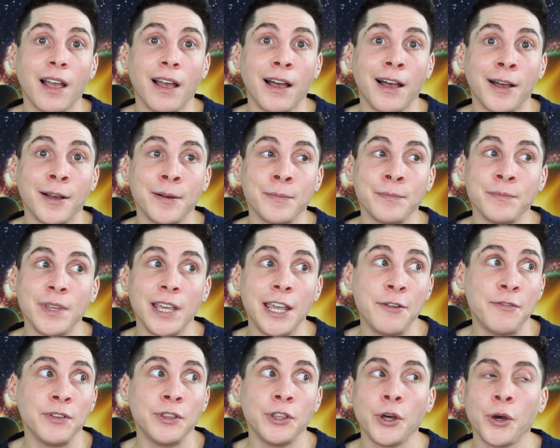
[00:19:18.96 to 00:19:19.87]

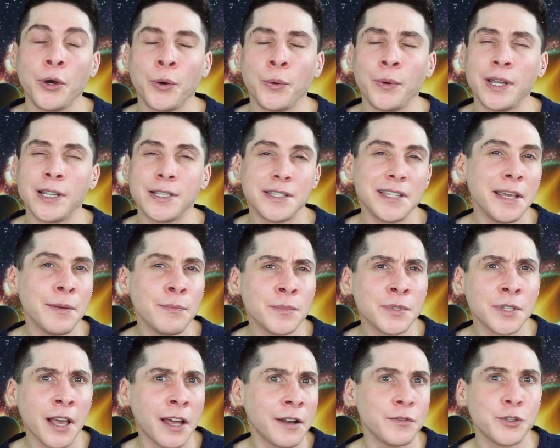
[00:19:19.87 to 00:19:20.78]
even though it
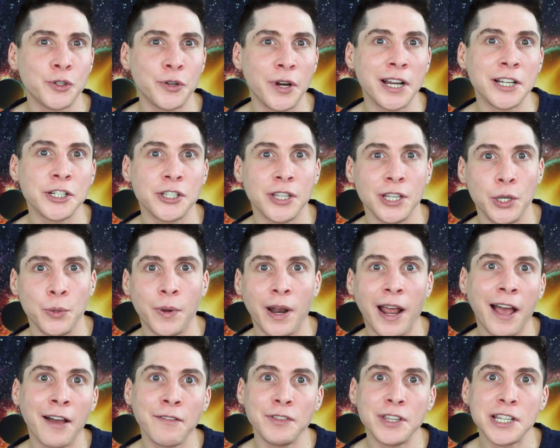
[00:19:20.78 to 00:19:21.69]
seems kind of strange that you
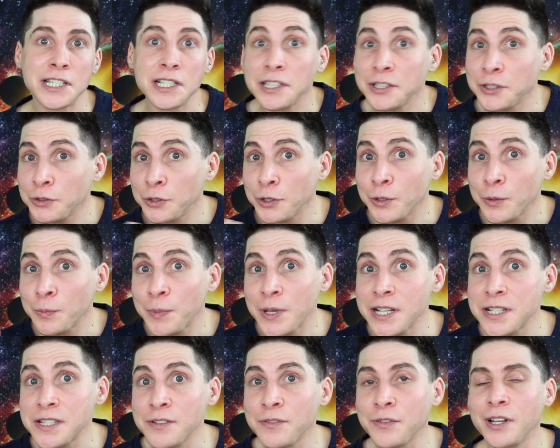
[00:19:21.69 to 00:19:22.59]
would have this little
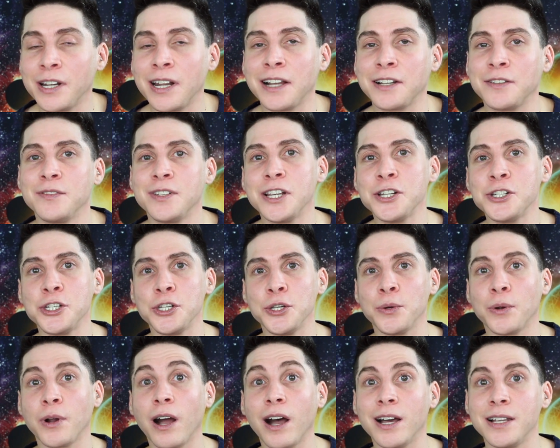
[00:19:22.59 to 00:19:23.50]
piece of connective
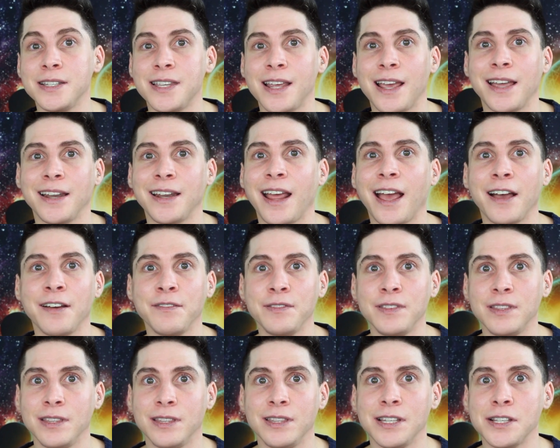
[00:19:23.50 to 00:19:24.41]
tissue cut and
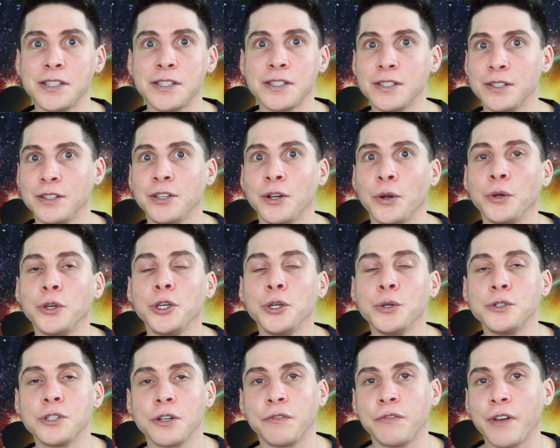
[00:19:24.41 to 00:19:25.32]
have this, you know,
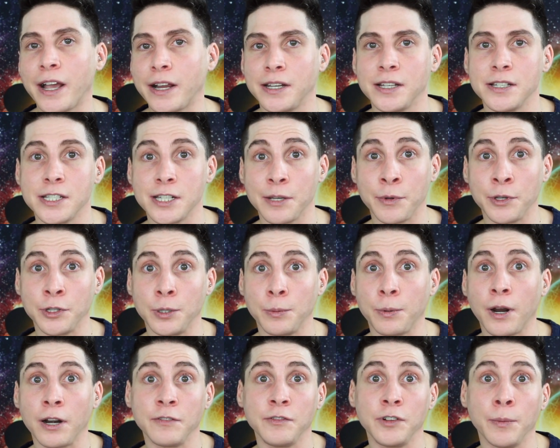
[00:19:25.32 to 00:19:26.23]
huge effect in some
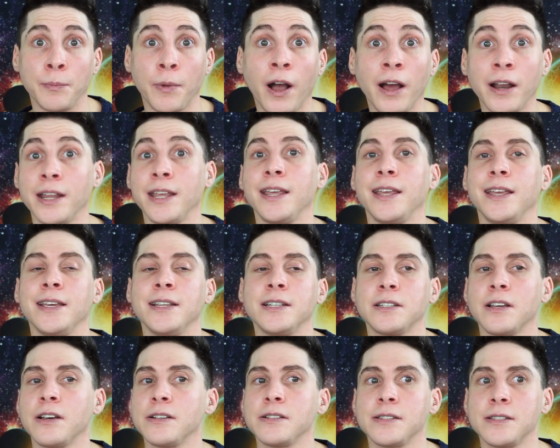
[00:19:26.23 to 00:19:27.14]
other part of your body,
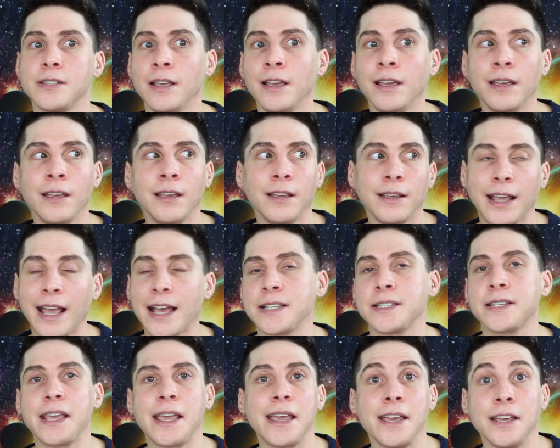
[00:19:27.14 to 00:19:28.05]
it does
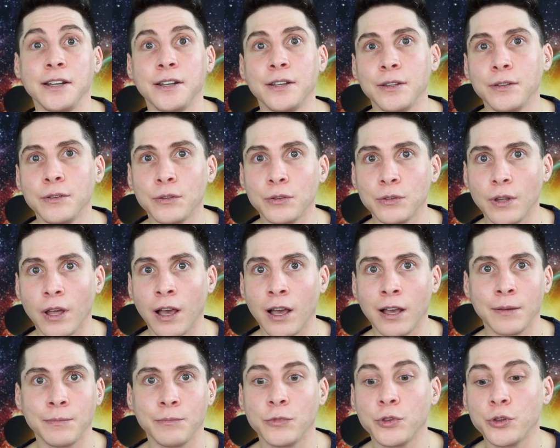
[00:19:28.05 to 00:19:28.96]
cascade
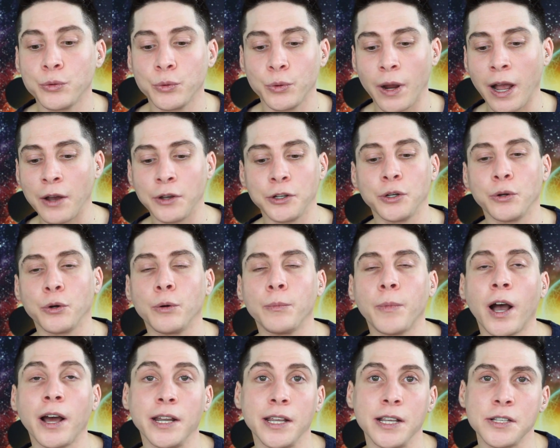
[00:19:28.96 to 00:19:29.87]
throughout your whole
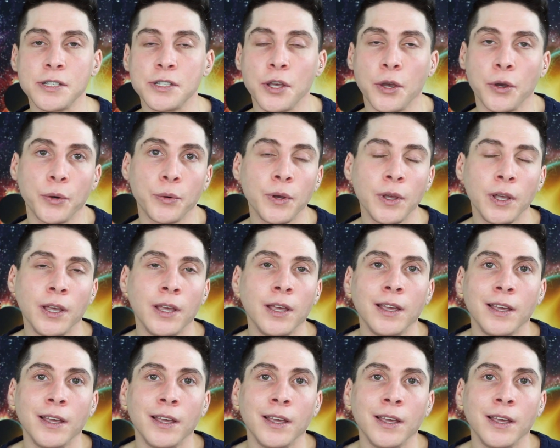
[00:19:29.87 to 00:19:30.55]
body. So